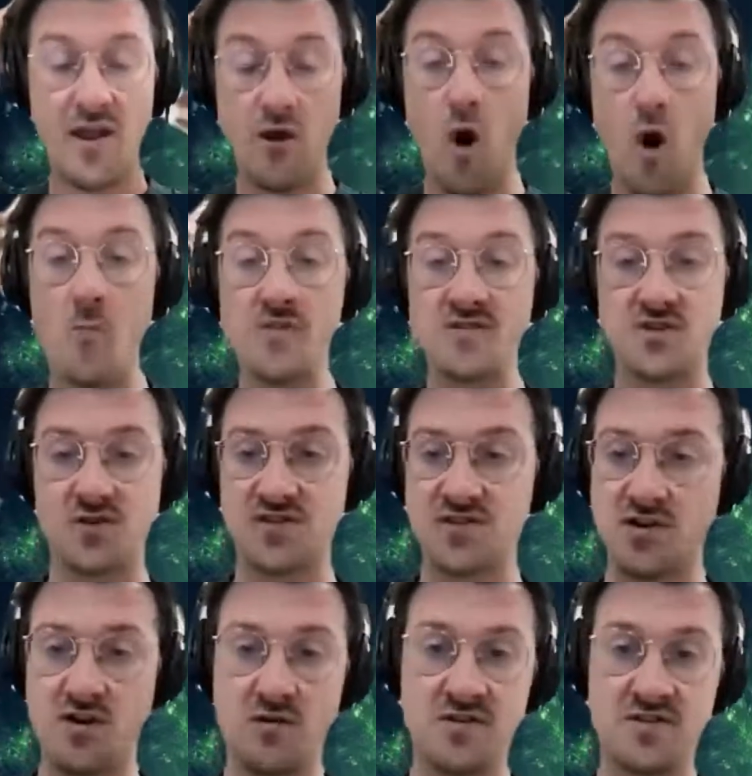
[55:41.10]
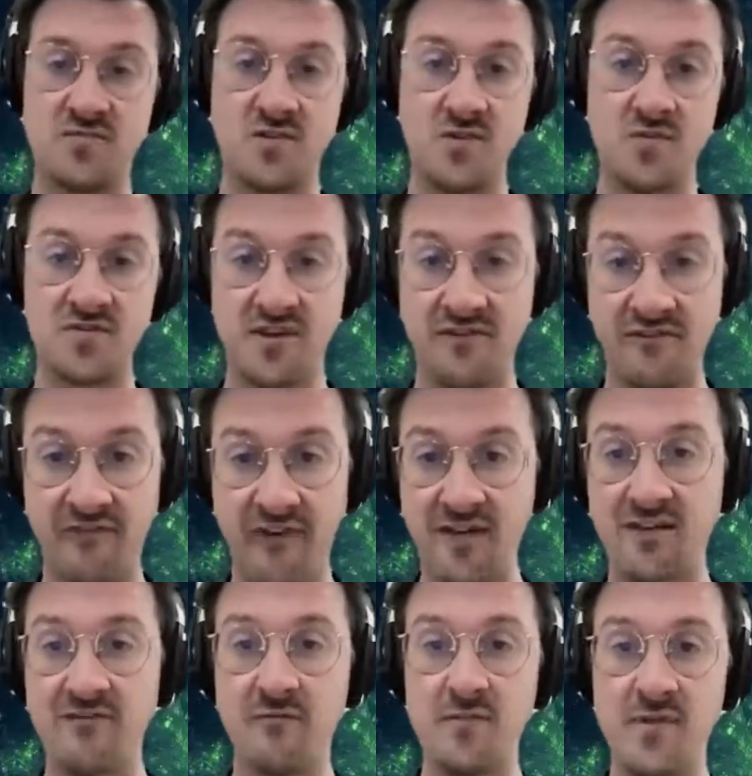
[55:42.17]
open source code is one of the most
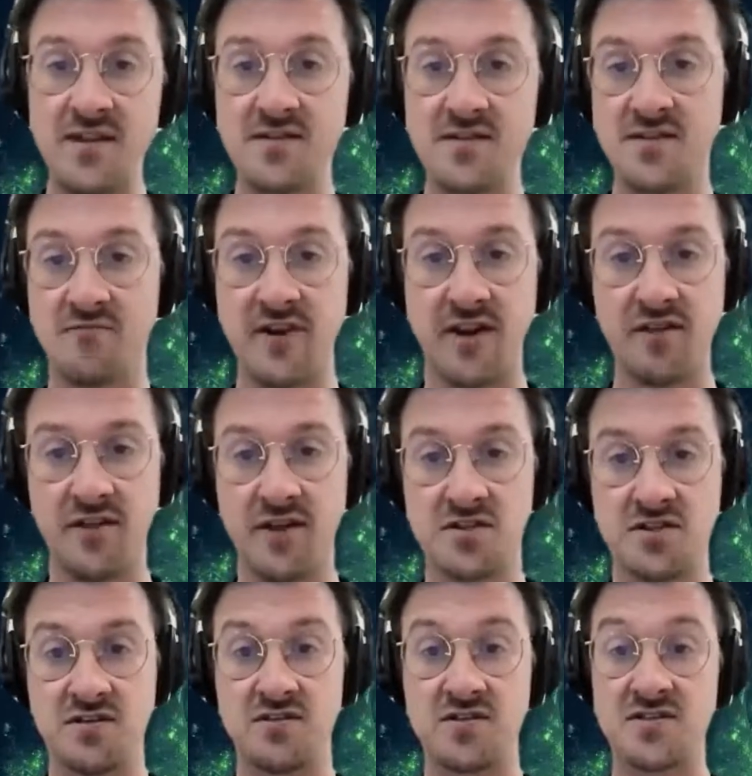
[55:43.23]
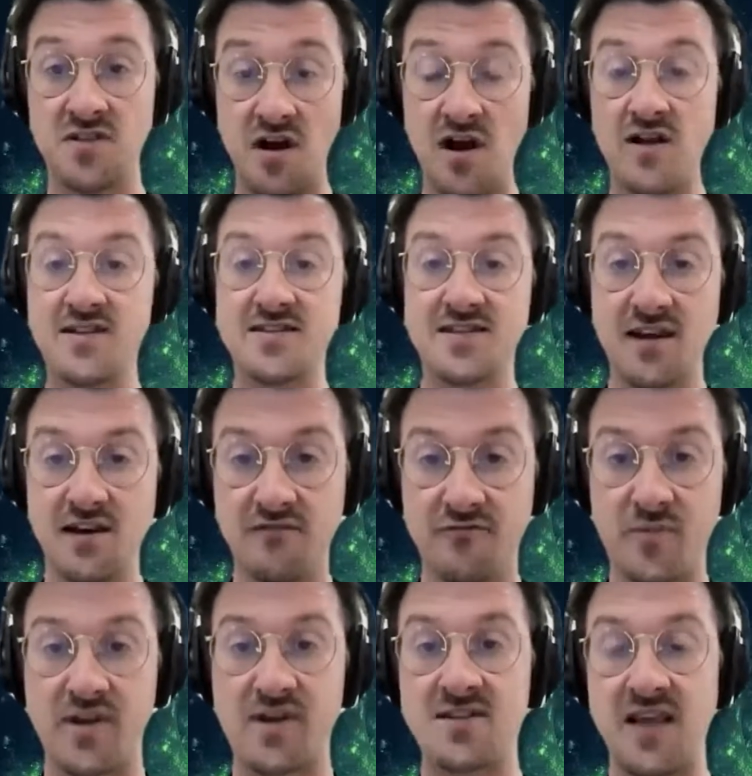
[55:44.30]
effective means of regulation just on
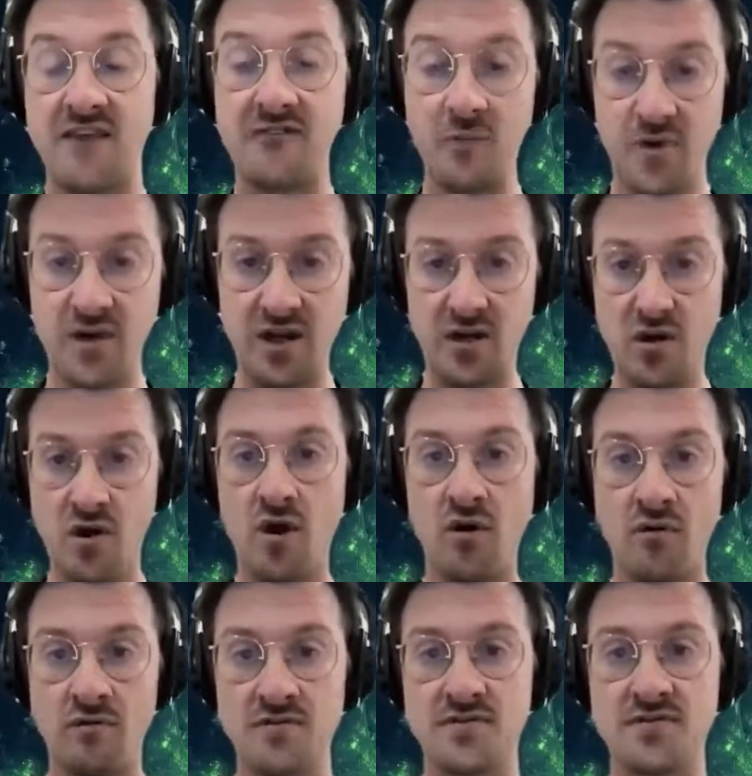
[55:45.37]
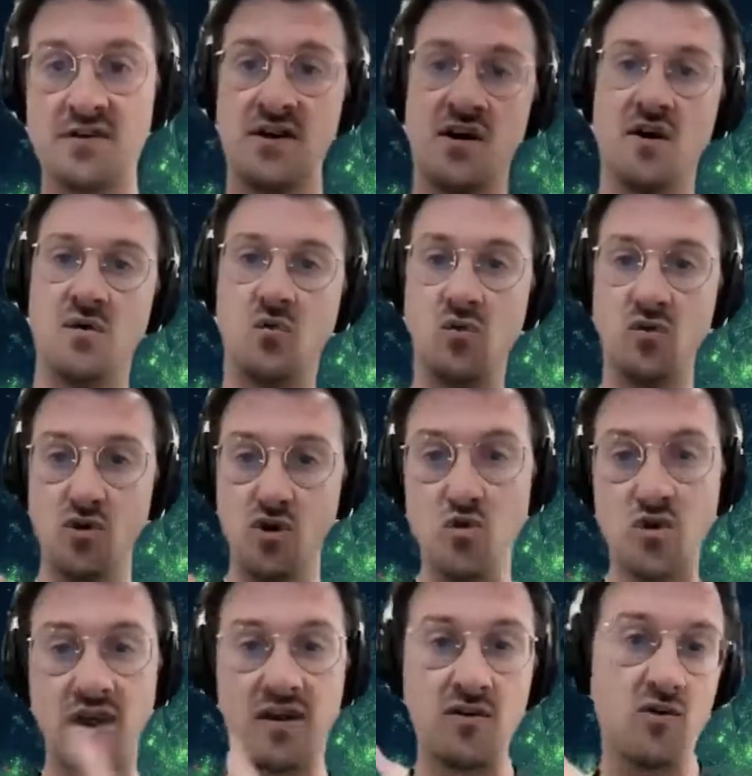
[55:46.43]
itself, because everybody knows
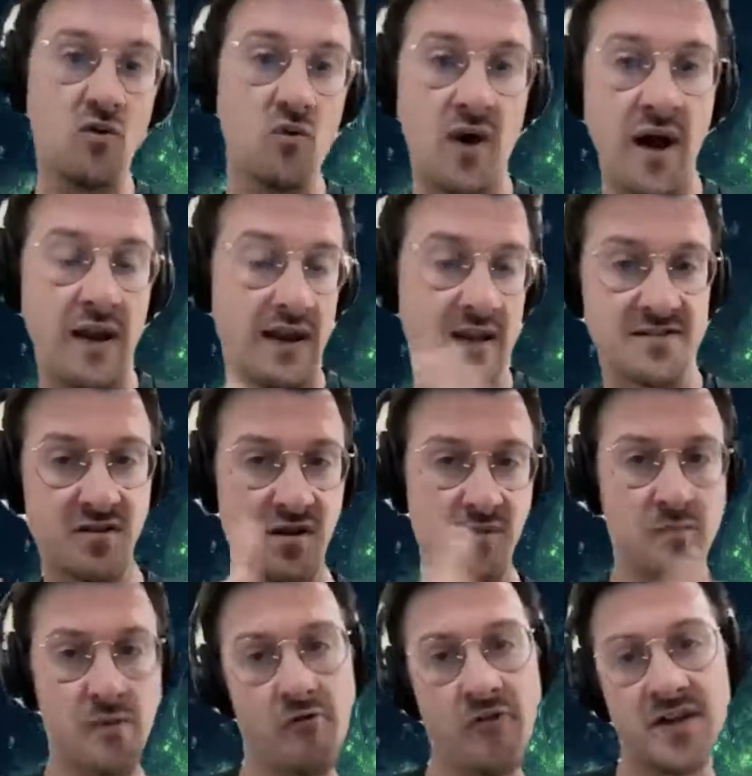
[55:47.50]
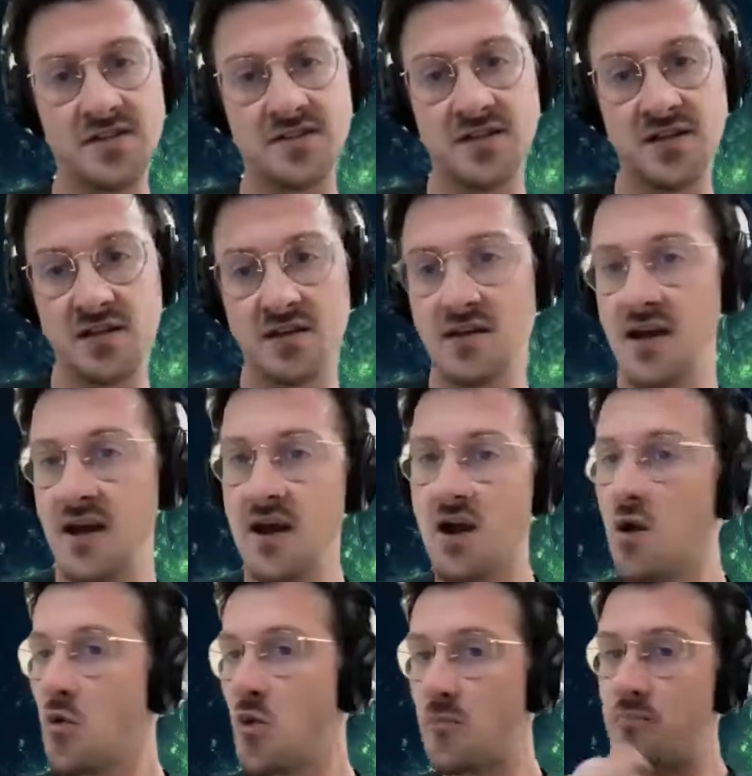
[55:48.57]
who can do what. Is there a multi-sig?
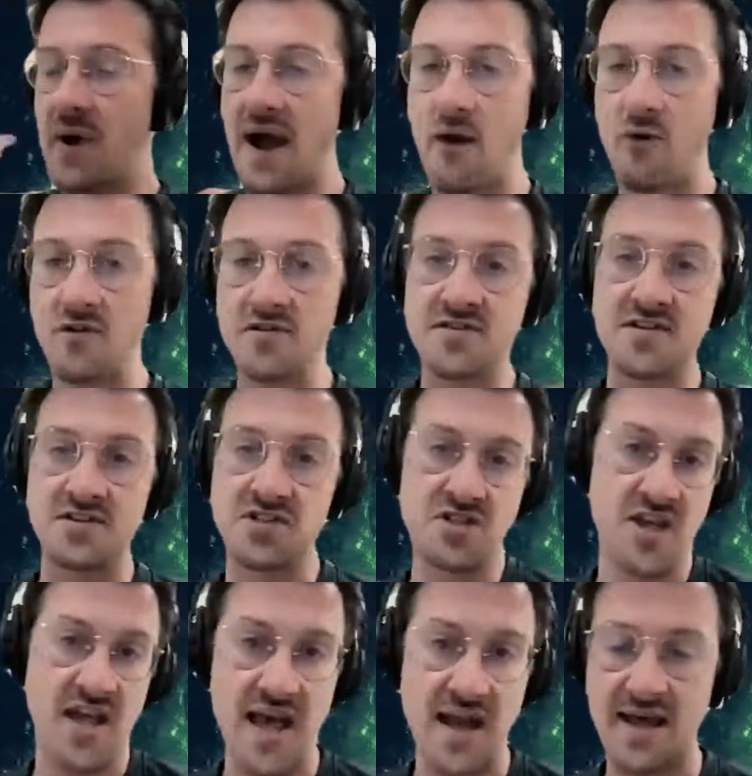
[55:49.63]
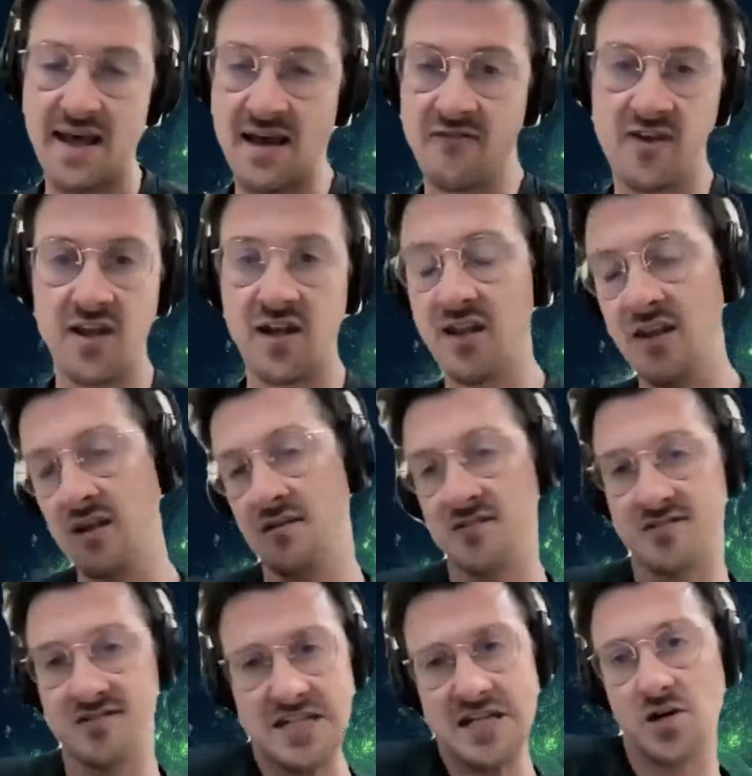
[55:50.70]
What powers does Chad have? Can he
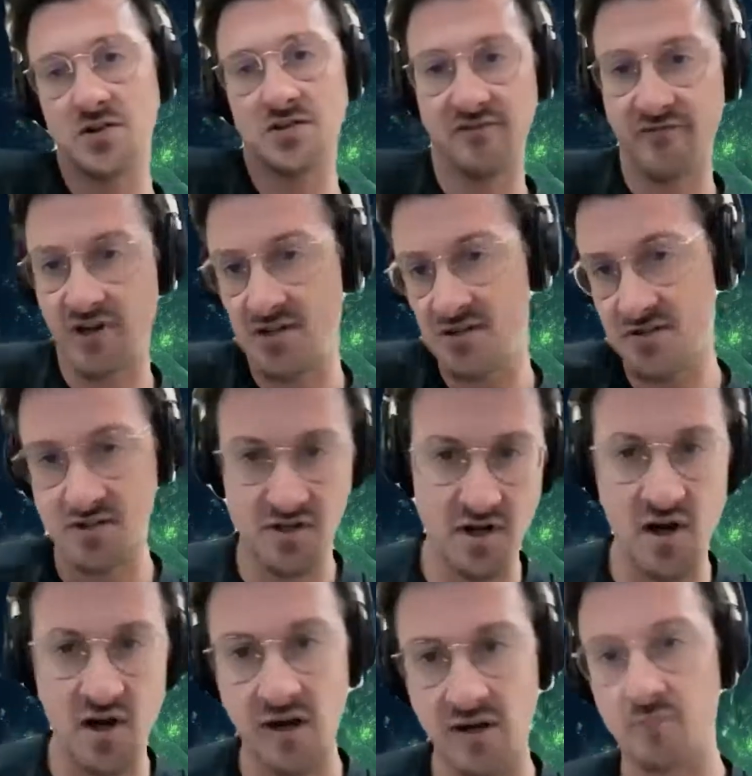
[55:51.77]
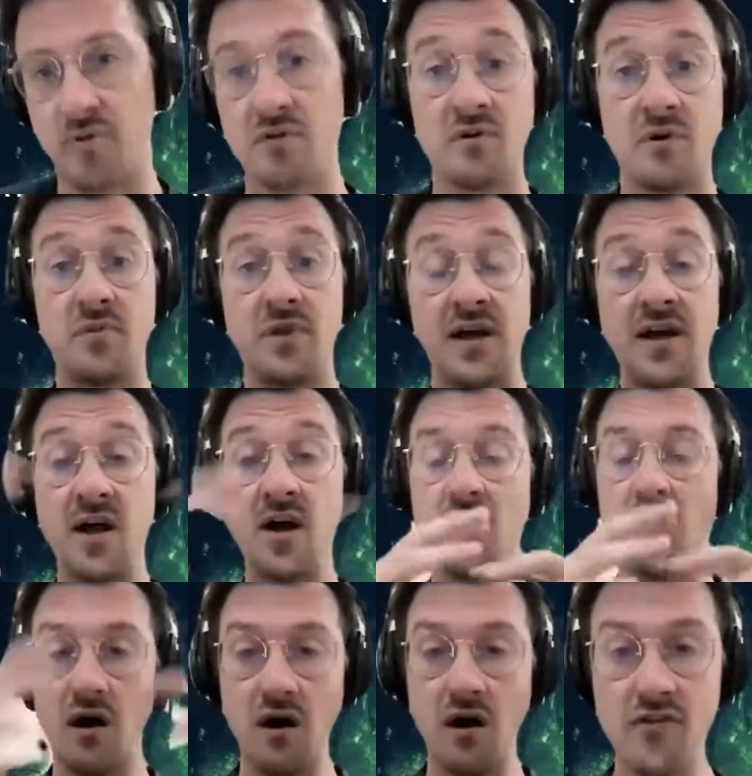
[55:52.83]
steal the funds or not, or blah, blah, blah.
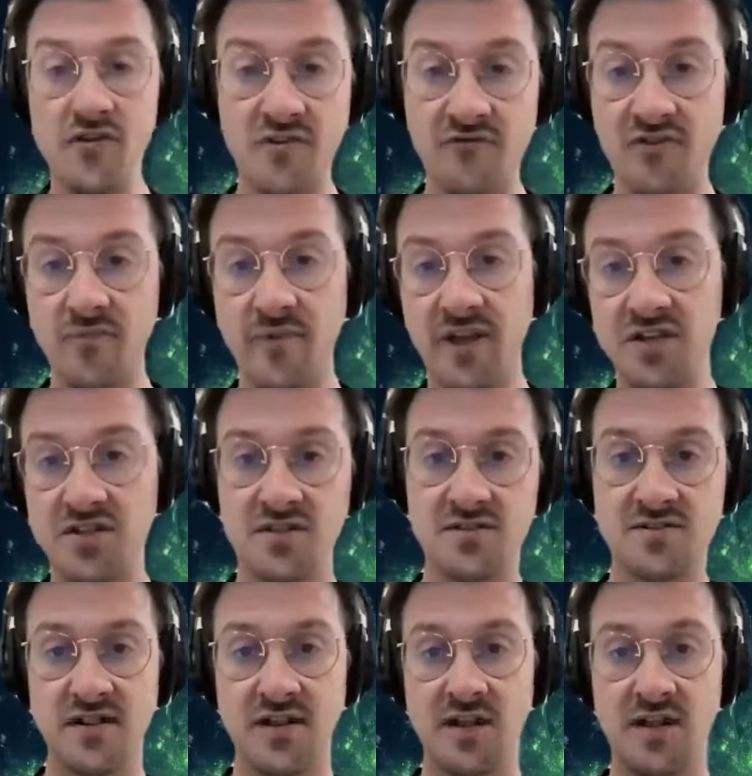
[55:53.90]
All this information is